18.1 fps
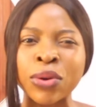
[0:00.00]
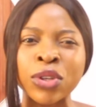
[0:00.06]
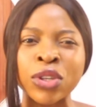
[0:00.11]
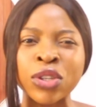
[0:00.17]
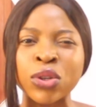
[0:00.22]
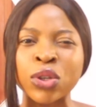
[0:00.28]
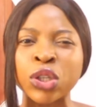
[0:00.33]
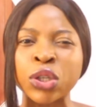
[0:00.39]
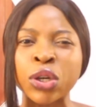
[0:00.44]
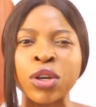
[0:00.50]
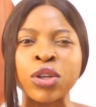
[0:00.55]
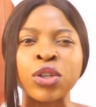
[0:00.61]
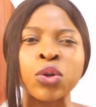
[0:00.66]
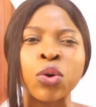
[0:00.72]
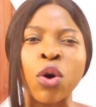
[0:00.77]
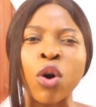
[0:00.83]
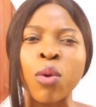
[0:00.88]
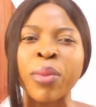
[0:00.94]
you know, showing
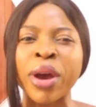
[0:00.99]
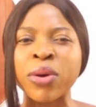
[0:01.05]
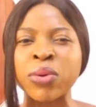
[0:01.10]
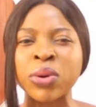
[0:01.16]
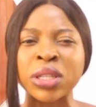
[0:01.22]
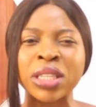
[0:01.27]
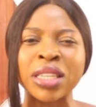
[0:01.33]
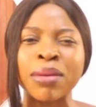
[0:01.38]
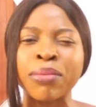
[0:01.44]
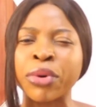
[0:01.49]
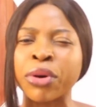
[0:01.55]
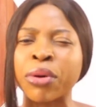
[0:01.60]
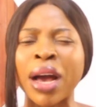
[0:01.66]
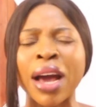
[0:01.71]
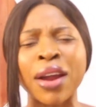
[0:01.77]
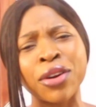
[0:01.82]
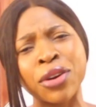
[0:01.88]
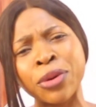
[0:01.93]
you all my routine.
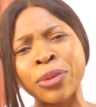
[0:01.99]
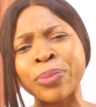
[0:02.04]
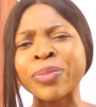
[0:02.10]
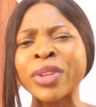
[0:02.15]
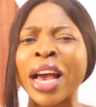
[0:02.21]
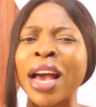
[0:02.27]
But I don't know,